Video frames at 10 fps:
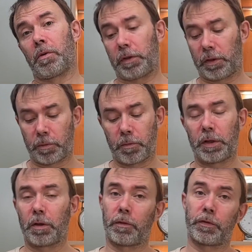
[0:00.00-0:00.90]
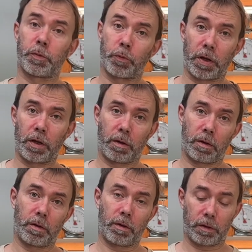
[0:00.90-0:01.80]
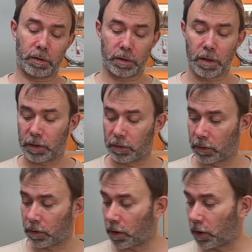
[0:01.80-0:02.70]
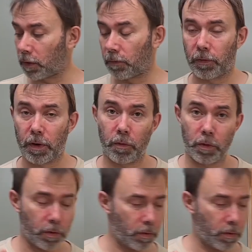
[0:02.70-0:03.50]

in the middle of spring, start elderflower.